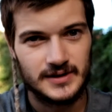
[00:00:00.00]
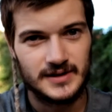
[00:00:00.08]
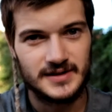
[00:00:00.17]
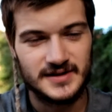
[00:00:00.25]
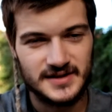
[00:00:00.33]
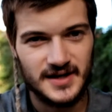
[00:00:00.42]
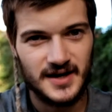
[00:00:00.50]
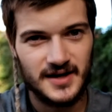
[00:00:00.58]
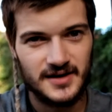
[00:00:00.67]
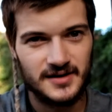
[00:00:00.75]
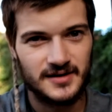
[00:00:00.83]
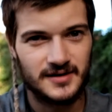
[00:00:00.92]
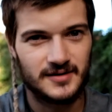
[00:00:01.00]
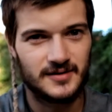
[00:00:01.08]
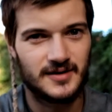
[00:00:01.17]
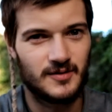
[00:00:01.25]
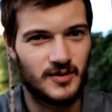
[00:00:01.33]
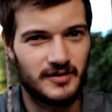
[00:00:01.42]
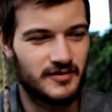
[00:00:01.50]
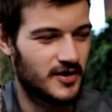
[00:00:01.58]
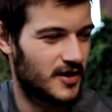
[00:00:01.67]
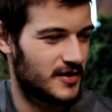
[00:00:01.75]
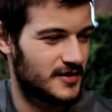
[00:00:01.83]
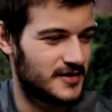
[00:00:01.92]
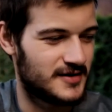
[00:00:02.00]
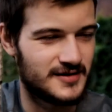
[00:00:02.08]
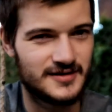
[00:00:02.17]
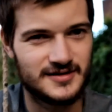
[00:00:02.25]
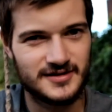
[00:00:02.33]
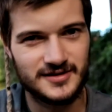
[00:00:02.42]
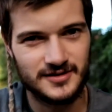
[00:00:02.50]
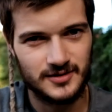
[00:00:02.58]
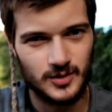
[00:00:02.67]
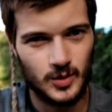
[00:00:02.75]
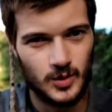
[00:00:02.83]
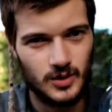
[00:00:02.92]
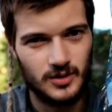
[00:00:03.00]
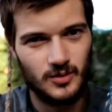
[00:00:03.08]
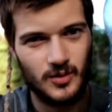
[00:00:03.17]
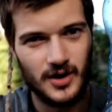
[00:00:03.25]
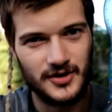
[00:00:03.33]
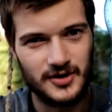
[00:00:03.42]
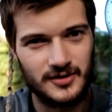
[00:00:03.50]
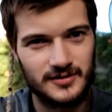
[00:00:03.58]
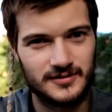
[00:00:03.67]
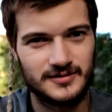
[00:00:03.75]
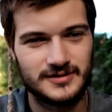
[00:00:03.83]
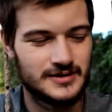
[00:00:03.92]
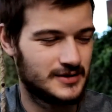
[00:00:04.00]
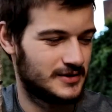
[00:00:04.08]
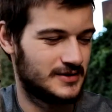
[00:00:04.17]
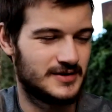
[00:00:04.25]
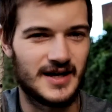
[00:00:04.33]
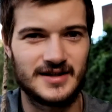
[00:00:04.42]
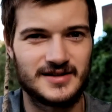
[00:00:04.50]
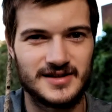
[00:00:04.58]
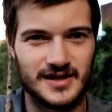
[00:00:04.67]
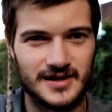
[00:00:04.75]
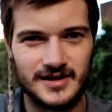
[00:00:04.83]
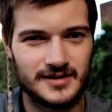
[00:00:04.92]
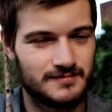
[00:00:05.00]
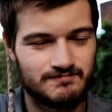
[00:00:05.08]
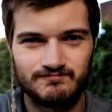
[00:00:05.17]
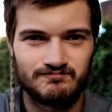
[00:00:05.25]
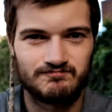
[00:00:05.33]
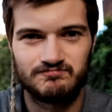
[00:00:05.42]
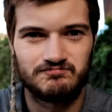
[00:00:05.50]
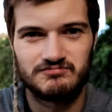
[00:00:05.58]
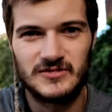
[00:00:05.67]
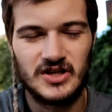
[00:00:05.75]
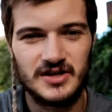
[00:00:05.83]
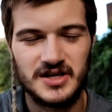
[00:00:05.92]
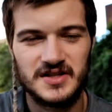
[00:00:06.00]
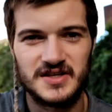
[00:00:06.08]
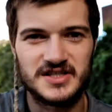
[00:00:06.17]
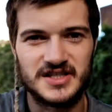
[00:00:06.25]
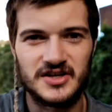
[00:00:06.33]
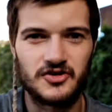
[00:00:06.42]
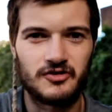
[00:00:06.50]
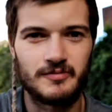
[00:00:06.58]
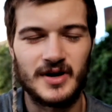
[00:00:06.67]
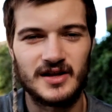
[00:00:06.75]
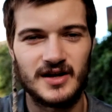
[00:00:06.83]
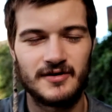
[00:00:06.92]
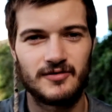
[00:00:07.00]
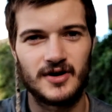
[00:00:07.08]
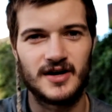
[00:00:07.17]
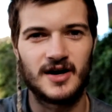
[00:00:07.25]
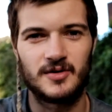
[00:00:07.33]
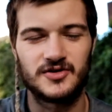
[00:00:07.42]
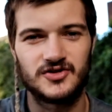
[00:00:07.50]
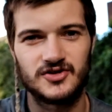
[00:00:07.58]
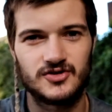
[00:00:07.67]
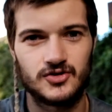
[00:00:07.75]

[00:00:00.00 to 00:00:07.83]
Instead, what I've got is water. That's like the center of my life right now is just